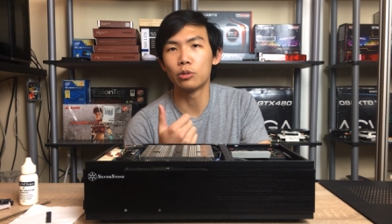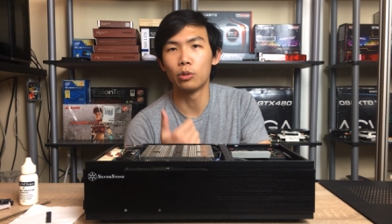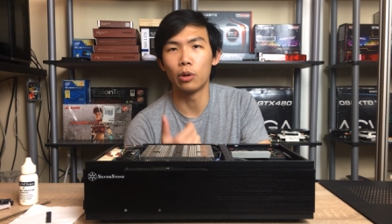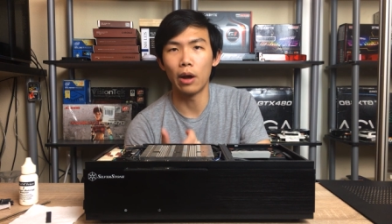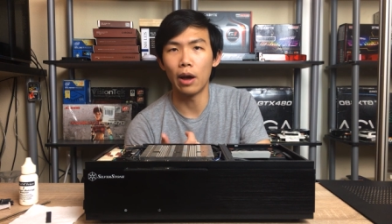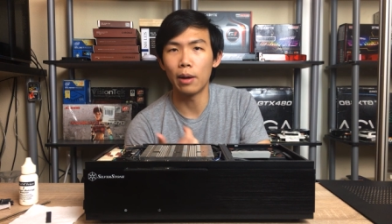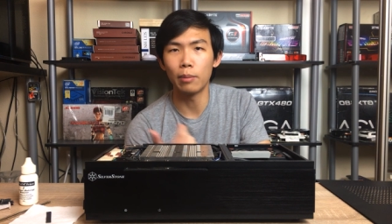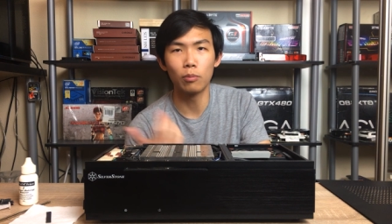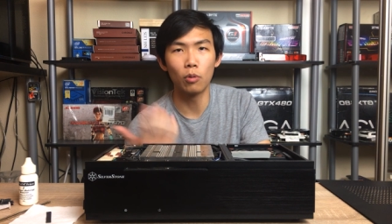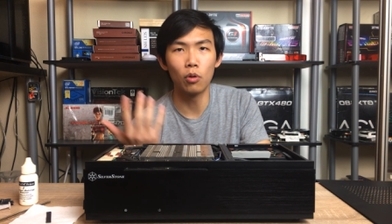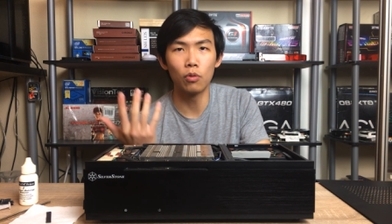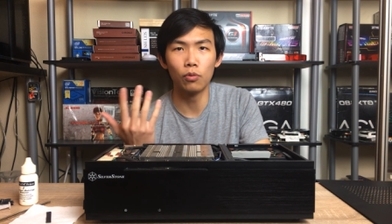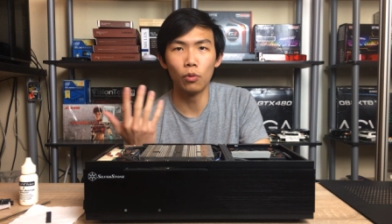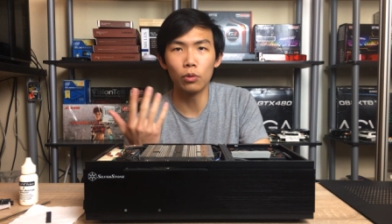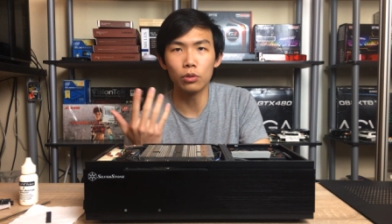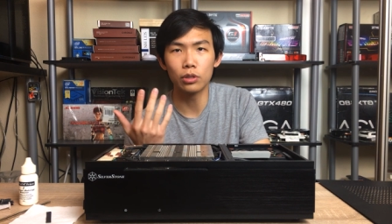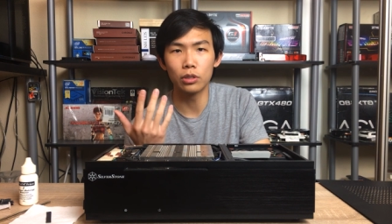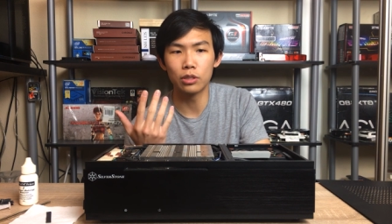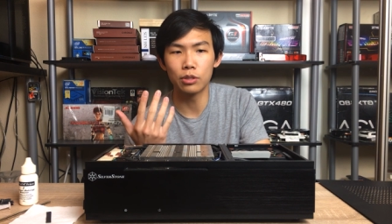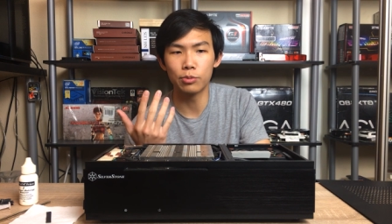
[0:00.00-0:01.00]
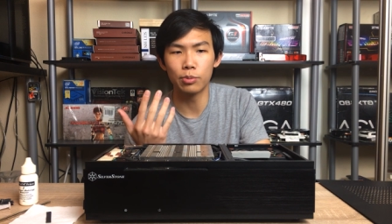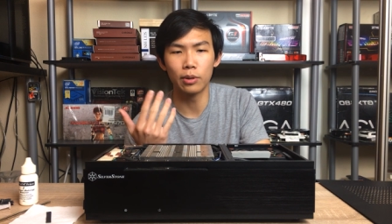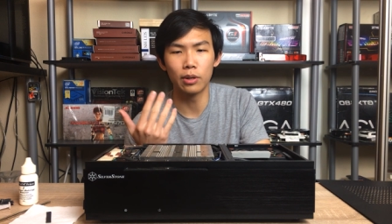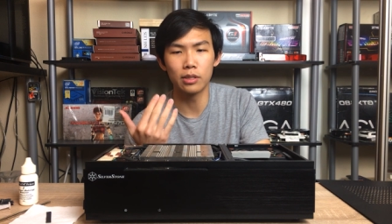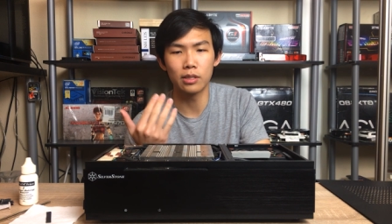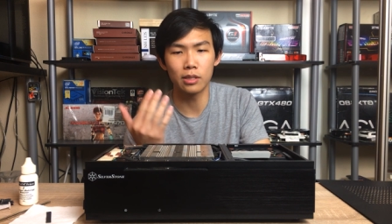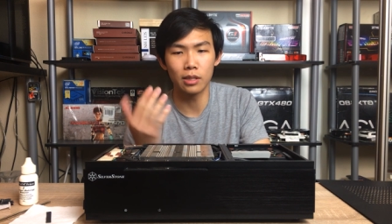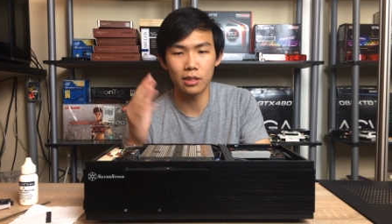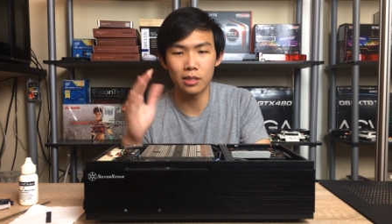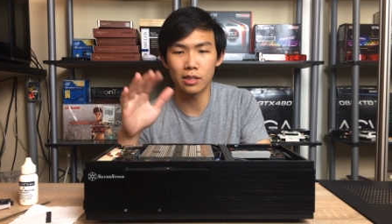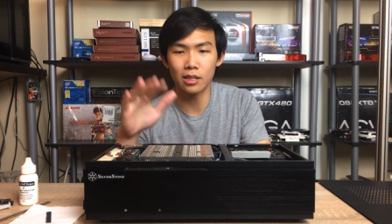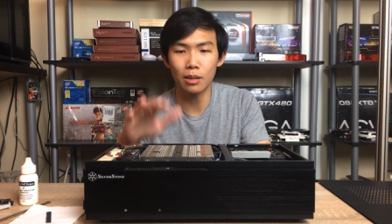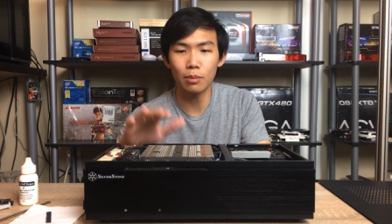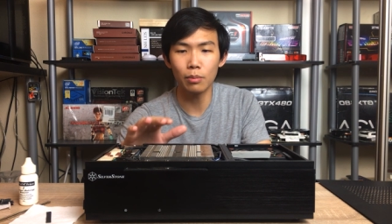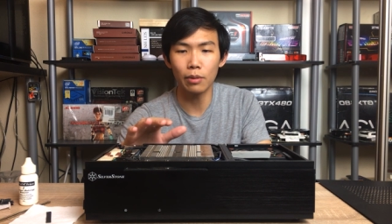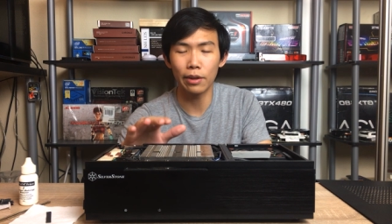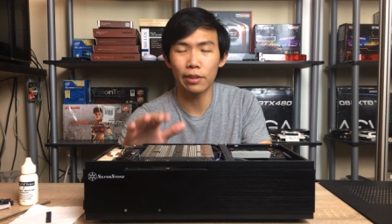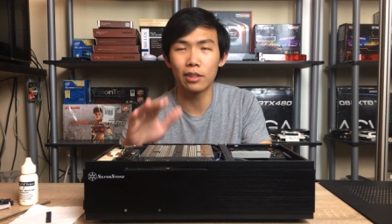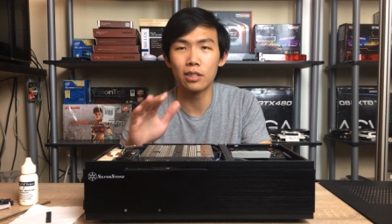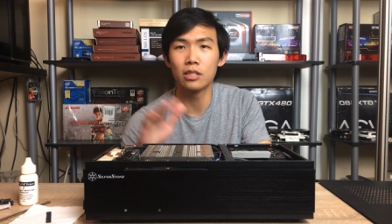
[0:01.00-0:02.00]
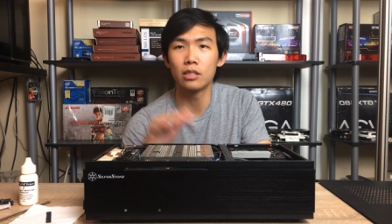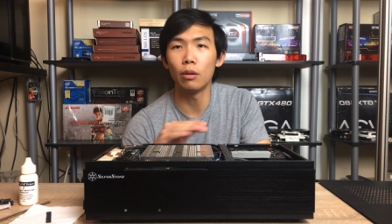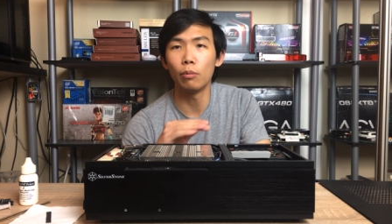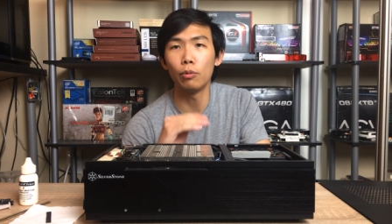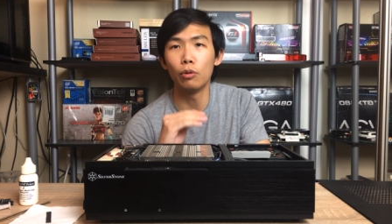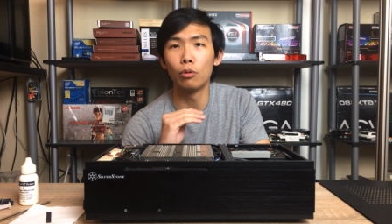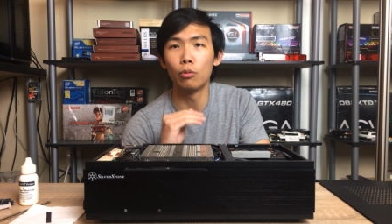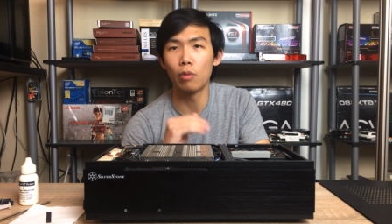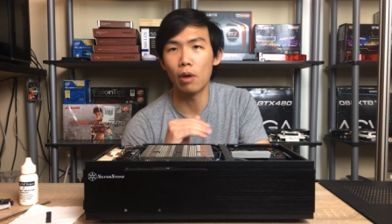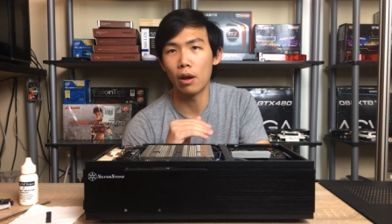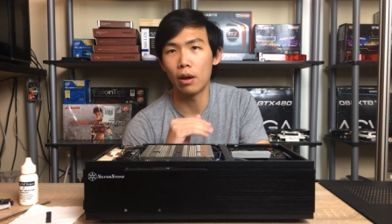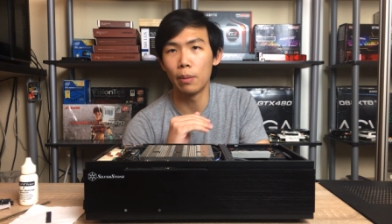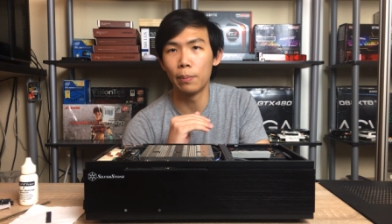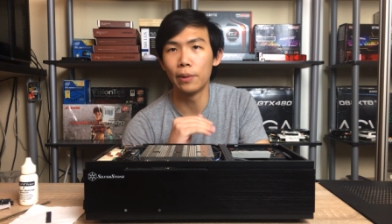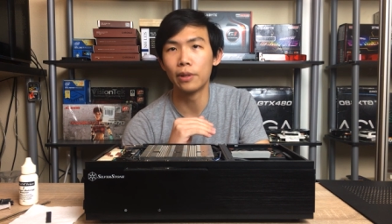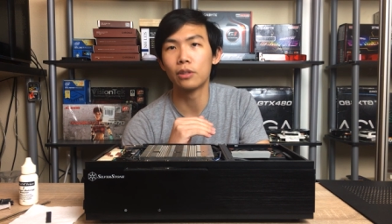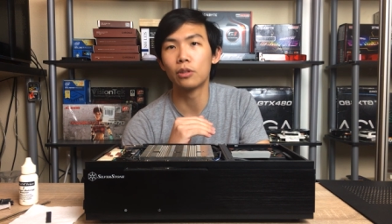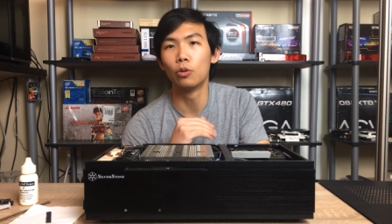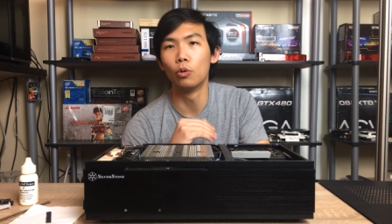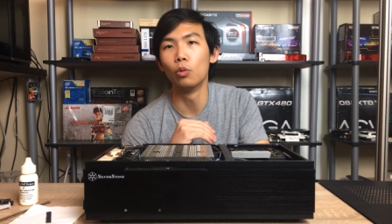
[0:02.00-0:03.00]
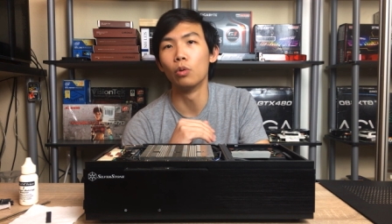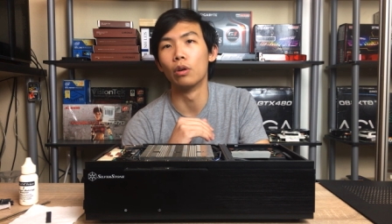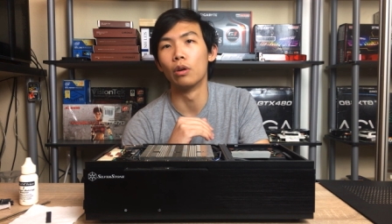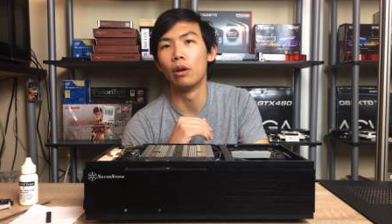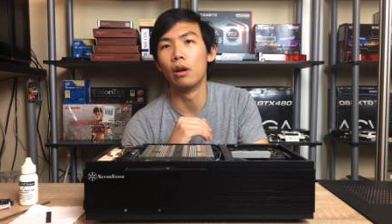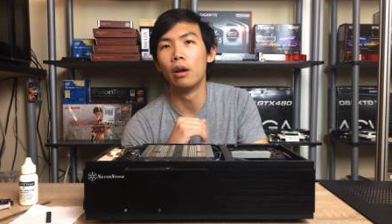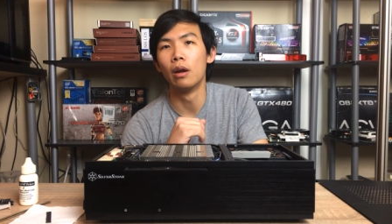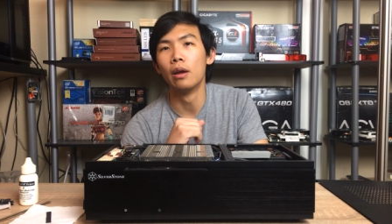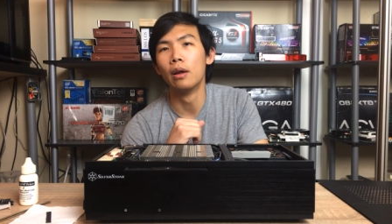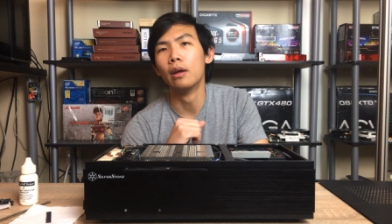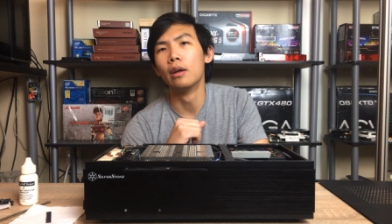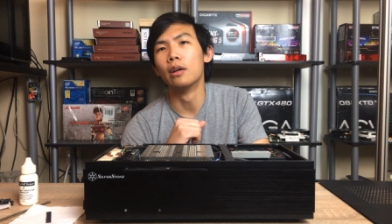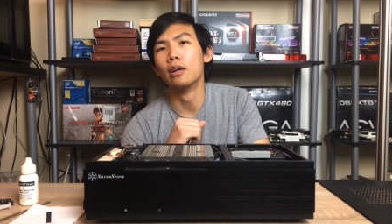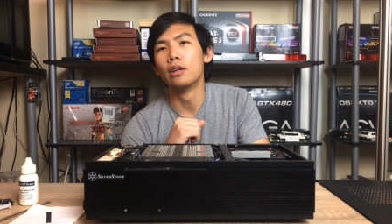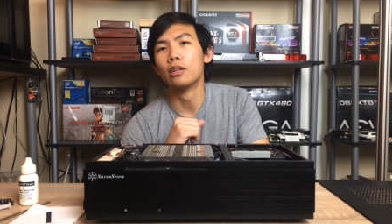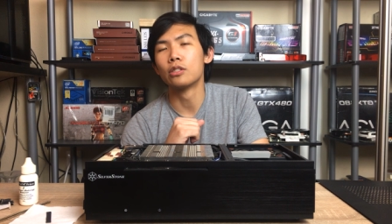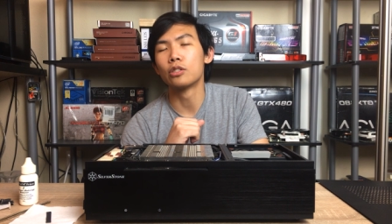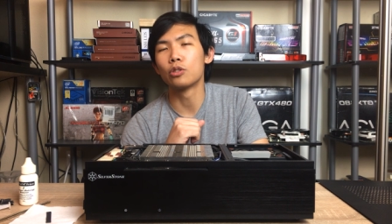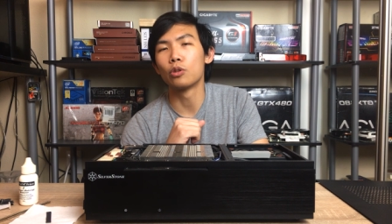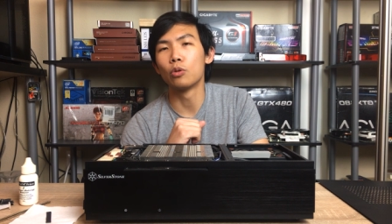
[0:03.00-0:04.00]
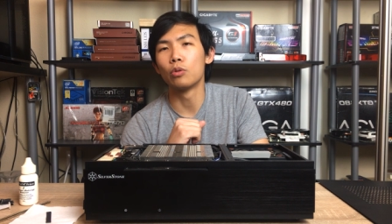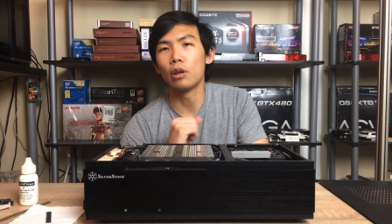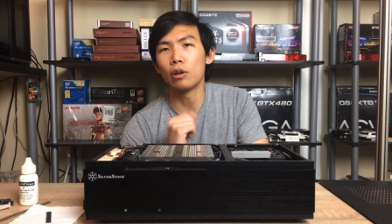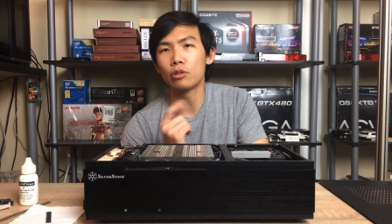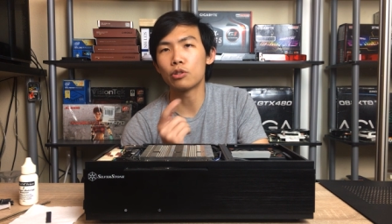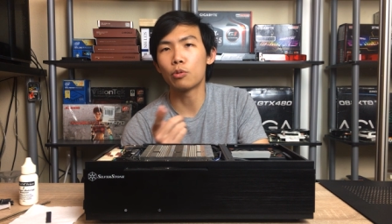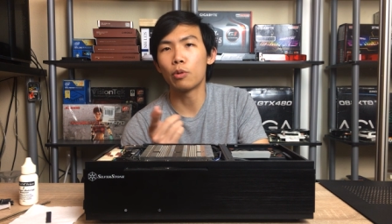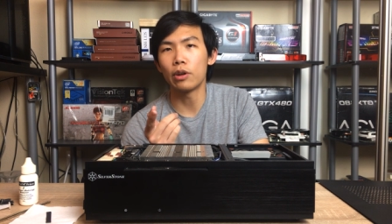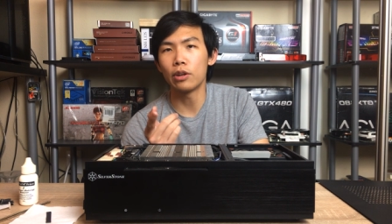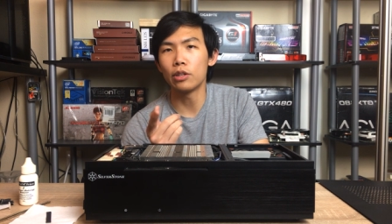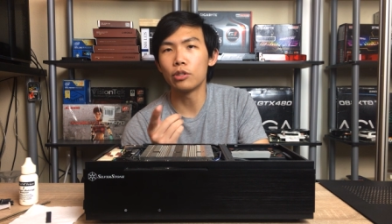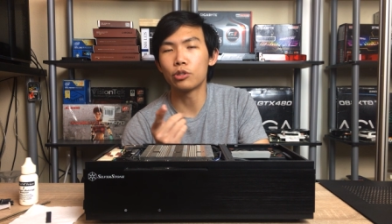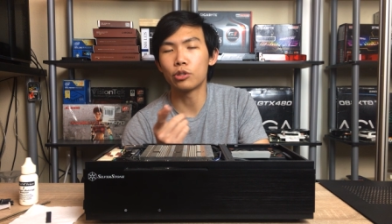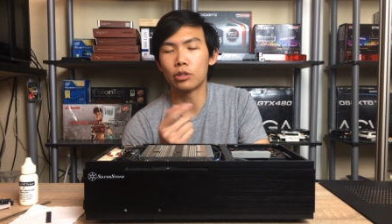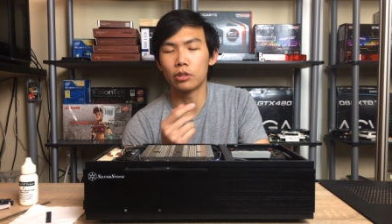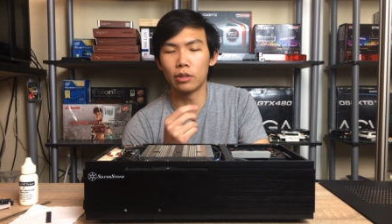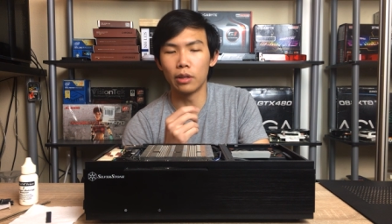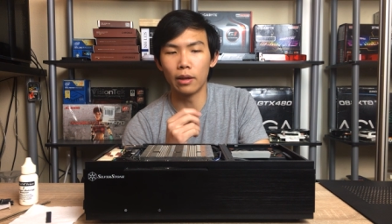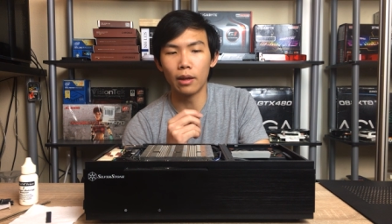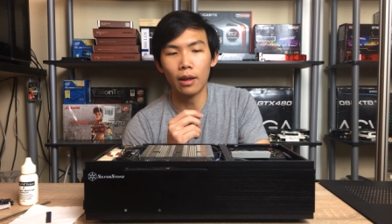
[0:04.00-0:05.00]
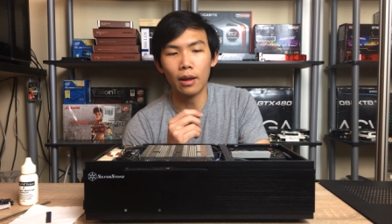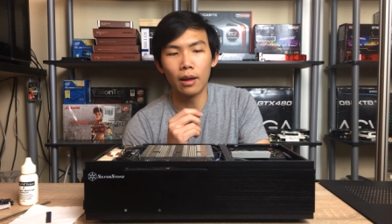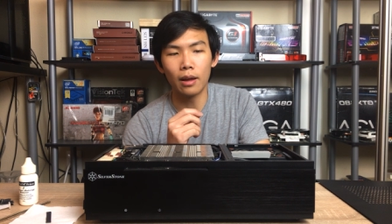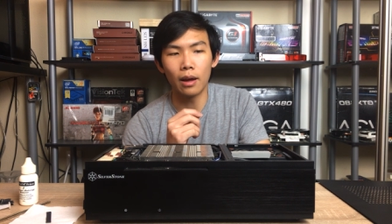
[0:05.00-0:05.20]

to add more voltage because it seemed like the C P U ran a bit cooler, so that was quite interesting.